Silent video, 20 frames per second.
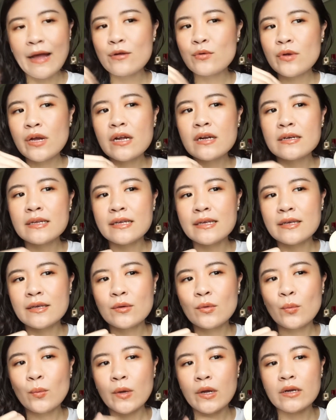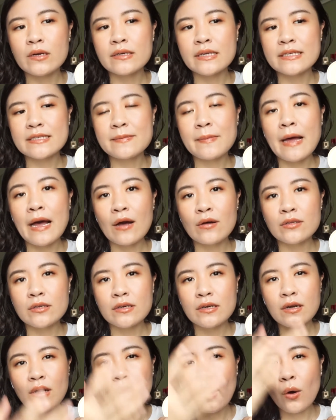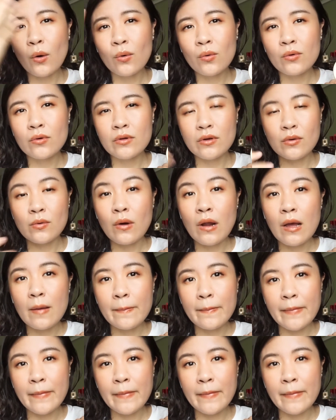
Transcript: rarely wear this powder all around